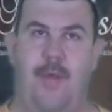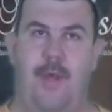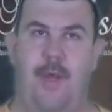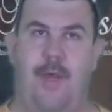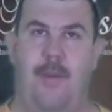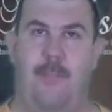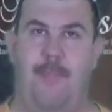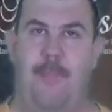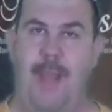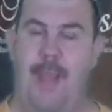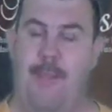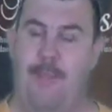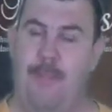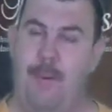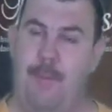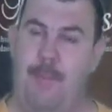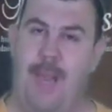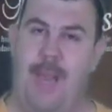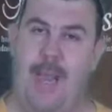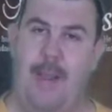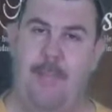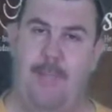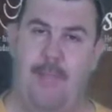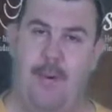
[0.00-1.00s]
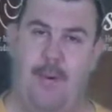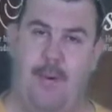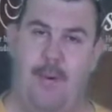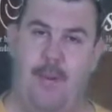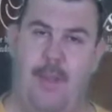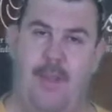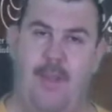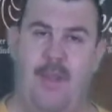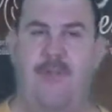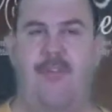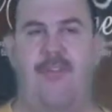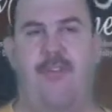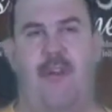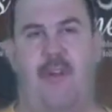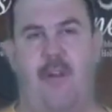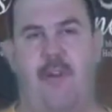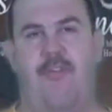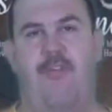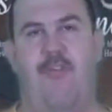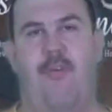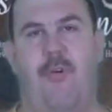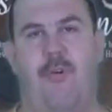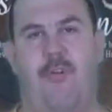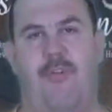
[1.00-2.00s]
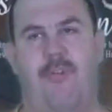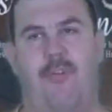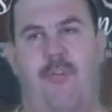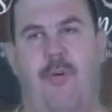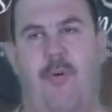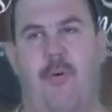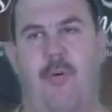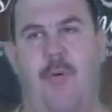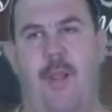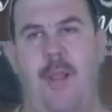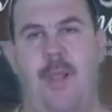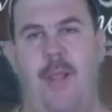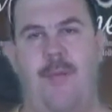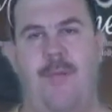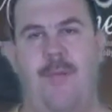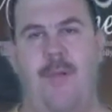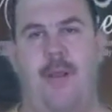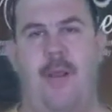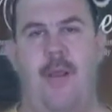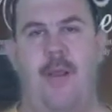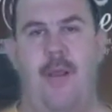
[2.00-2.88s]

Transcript: a paperback book. It's a little short story.